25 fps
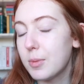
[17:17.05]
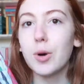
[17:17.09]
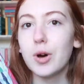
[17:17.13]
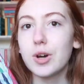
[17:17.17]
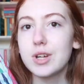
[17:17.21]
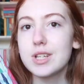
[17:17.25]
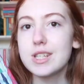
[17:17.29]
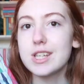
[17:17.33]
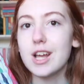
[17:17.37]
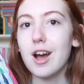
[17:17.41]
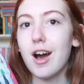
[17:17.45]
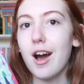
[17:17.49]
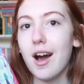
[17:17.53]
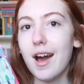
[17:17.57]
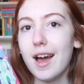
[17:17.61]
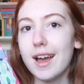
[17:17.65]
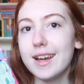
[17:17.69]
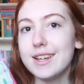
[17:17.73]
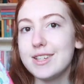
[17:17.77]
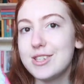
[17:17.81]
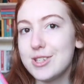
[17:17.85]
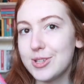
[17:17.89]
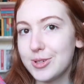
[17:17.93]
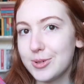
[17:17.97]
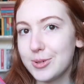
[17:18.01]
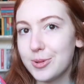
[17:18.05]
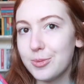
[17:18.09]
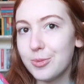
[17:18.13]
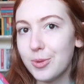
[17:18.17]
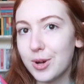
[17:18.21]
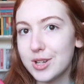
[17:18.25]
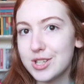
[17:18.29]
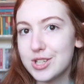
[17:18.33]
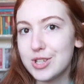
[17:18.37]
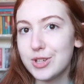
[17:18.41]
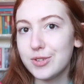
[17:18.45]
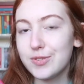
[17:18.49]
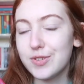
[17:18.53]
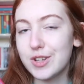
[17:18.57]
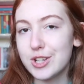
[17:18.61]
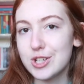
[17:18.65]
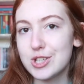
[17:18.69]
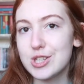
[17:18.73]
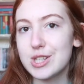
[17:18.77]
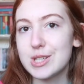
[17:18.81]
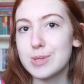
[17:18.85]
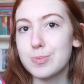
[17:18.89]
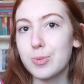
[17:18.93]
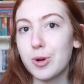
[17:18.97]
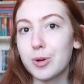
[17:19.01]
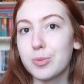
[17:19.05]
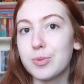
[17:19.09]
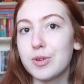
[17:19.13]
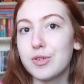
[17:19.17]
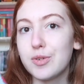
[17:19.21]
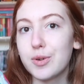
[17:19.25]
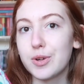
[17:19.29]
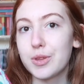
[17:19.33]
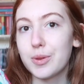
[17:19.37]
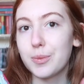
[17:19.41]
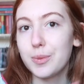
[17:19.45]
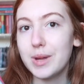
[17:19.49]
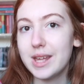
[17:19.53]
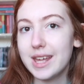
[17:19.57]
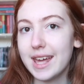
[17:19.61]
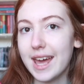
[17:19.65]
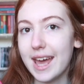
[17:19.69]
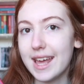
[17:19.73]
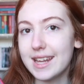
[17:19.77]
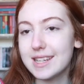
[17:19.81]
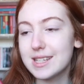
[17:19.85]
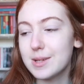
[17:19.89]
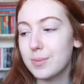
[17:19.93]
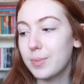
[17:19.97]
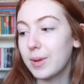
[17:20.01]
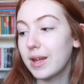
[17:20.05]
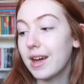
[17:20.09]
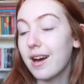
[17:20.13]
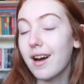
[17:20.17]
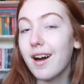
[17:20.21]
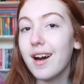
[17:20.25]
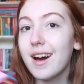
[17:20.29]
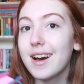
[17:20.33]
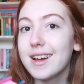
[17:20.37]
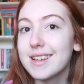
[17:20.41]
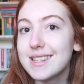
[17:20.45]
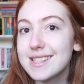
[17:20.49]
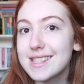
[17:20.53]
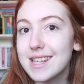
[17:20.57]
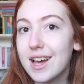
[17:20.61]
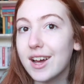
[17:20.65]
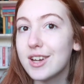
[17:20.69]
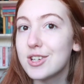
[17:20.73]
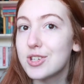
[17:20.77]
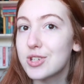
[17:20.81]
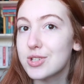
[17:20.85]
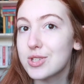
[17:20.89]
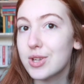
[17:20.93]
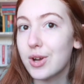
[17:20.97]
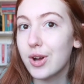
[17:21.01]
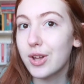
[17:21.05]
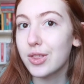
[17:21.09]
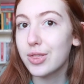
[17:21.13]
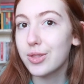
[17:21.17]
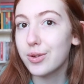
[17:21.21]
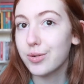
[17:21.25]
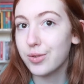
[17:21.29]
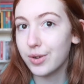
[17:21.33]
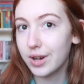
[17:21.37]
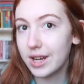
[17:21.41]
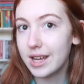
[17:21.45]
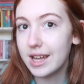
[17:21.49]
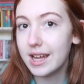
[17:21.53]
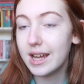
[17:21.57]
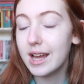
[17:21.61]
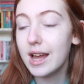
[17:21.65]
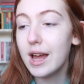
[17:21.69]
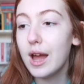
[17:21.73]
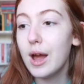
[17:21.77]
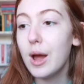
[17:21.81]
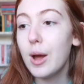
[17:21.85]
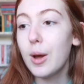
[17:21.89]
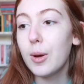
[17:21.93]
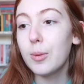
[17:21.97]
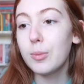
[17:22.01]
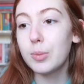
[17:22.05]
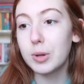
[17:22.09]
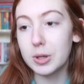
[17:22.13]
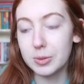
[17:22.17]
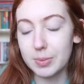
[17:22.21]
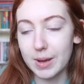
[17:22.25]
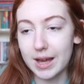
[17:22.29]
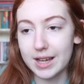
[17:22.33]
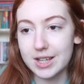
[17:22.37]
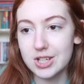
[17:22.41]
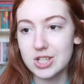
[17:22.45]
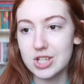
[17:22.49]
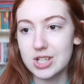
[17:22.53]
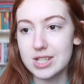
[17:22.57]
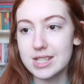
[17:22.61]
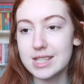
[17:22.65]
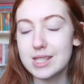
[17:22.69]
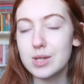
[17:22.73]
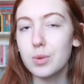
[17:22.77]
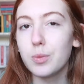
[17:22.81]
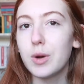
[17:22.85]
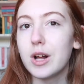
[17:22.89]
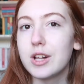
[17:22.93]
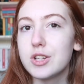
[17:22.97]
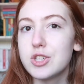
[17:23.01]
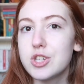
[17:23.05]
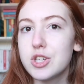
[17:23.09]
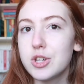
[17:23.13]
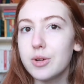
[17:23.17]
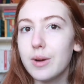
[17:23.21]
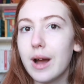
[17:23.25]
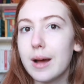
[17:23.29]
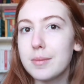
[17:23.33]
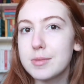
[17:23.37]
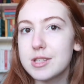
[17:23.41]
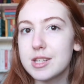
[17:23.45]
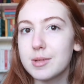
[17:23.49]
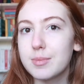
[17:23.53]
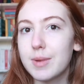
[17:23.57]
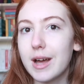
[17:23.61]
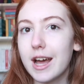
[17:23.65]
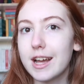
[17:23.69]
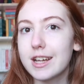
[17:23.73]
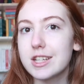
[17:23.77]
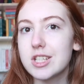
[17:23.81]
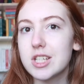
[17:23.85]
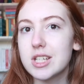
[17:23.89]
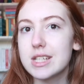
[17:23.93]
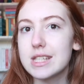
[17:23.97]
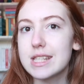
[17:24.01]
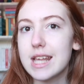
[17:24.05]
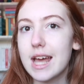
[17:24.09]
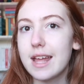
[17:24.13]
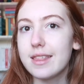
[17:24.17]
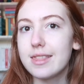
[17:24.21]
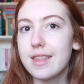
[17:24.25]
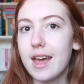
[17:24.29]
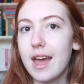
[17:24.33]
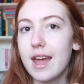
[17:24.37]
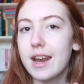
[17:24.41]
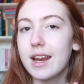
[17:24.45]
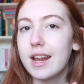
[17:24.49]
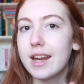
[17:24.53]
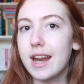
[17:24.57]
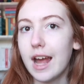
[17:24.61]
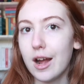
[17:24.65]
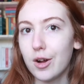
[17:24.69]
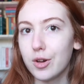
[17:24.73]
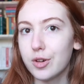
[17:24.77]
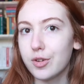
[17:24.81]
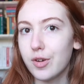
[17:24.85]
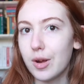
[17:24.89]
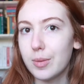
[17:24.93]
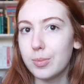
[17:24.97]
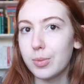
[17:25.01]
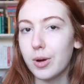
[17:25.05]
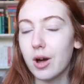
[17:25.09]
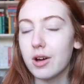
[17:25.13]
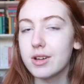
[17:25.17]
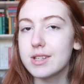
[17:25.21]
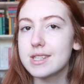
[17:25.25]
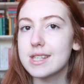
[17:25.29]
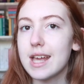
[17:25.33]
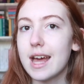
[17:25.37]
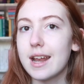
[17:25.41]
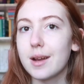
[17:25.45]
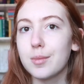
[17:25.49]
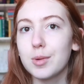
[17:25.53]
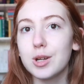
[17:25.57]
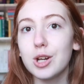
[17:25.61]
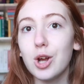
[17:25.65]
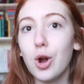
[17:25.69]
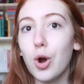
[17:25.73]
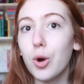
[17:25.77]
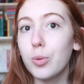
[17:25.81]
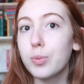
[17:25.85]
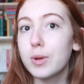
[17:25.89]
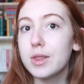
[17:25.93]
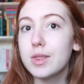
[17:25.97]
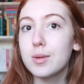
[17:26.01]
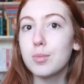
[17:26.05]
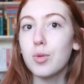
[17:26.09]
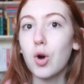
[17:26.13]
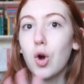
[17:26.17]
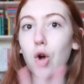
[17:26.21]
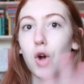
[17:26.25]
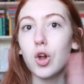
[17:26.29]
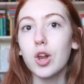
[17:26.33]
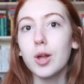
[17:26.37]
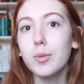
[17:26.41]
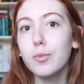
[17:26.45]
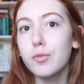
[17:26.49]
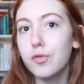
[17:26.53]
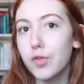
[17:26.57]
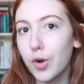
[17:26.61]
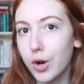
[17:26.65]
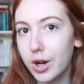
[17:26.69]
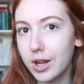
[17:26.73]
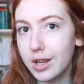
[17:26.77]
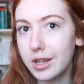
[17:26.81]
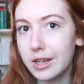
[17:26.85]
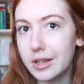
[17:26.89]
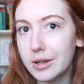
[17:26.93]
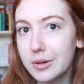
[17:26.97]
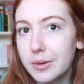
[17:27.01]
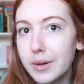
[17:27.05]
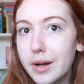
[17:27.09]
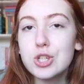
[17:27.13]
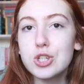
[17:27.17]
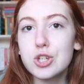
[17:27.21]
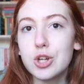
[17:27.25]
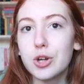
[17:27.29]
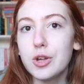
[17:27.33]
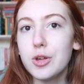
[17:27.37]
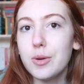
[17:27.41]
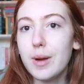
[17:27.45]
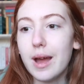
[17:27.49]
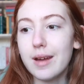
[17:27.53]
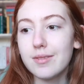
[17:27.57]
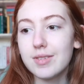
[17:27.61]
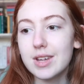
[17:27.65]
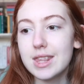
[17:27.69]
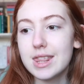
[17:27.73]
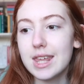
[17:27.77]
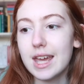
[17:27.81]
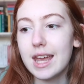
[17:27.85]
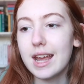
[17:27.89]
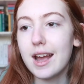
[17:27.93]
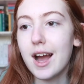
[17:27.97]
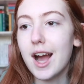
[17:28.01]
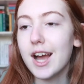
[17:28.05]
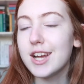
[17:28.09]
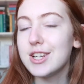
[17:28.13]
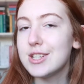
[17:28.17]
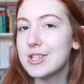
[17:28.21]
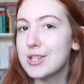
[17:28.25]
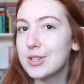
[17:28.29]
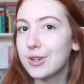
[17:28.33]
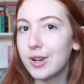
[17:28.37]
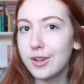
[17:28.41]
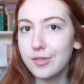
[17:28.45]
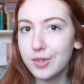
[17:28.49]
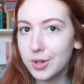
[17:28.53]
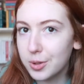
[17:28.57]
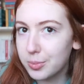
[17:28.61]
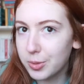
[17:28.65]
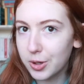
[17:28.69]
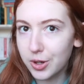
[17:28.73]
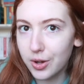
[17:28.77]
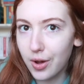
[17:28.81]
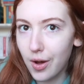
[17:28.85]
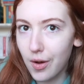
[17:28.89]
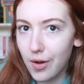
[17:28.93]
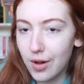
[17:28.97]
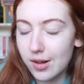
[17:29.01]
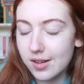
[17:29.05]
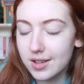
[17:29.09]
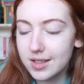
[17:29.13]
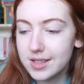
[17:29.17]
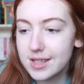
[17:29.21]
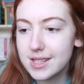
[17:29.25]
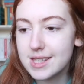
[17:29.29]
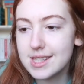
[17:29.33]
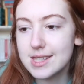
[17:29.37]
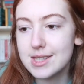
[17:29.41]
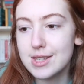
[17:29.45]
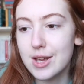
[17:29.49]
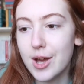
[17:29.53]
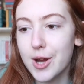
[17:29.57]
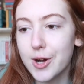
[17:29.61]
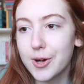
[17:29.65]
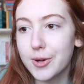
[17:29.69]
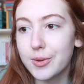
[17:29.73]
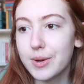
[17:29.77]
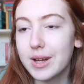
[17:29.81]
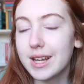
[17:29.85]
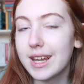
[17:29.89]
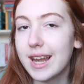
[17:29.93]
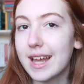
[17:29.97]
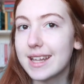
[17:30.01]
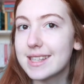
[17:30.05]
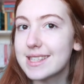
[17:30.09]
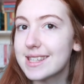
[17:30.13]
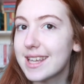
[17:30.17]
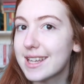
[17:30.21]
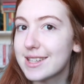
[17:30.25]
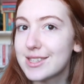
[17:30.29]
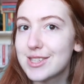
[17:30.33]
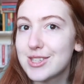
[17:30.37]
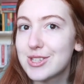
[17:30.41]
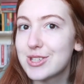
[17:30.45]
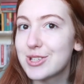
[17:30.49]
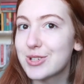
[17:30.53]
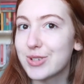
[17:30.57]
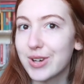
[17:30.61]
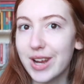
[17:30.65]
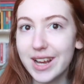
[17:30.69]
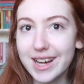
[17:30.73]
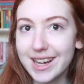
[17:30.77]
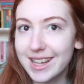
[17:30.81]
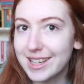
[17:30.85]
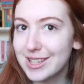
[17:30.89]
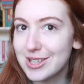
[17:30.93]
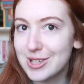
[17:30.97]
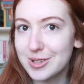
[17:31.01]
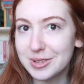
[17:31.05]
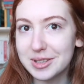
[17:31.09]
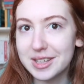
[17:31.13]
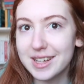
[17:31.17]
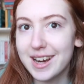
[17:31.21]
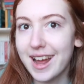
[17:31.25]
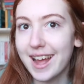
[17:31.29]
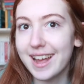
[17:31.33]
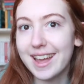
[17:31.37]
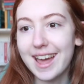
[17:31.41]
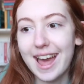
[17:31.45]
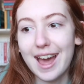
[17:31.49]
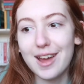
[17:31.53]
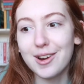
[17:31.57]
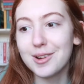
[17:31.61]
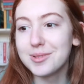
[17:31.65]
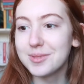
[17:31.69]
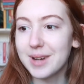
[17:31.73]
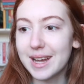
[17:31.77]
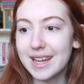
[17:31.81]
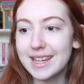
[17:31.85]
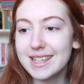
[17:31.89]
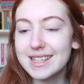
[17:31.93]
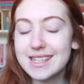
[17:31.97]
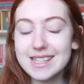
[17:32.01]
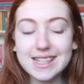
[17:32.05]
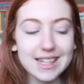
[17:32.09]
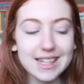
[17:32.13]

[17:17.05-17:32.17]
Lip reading: But I do want to finish this book before the weekend because I just got 3 book packages, well, 2 Amazon packages and then an Owlcrate box, and I'm gonna open them all up for you, show you everything. I do love a good book haul, so let's get straight into it. I cannot wait.